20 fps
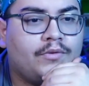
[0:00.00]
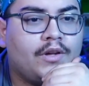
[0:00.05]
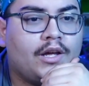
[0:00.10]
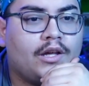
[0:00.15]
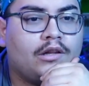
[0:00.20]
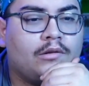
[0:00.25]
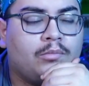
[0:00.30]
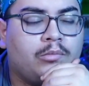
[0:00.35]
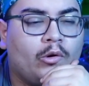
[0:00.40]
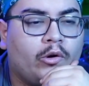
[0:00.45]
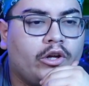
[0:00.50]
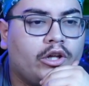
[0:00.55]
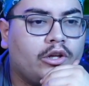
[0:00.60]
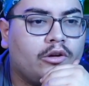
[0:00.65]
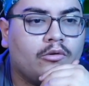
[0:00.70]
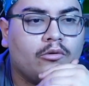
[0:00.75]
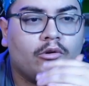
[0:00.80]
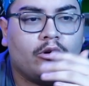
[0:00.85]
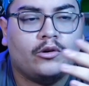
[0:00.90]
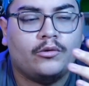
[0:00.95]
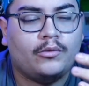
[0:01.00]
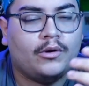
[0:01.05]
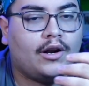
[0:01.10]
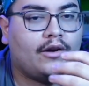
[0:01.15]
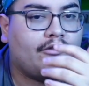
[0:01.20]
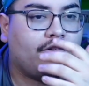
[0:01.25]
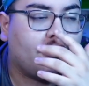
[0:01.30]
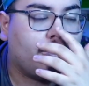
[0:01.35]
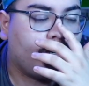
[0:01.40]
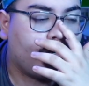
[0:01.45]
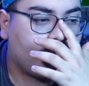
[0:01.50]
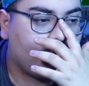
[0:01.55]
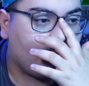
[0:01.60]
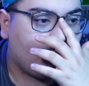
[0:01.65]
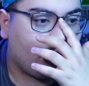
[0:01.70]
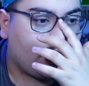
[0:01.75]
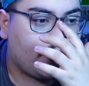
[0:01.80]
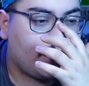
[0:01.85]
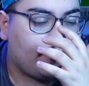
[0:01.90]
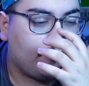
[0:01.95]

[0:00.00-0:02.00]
exploit you or whatever anymore.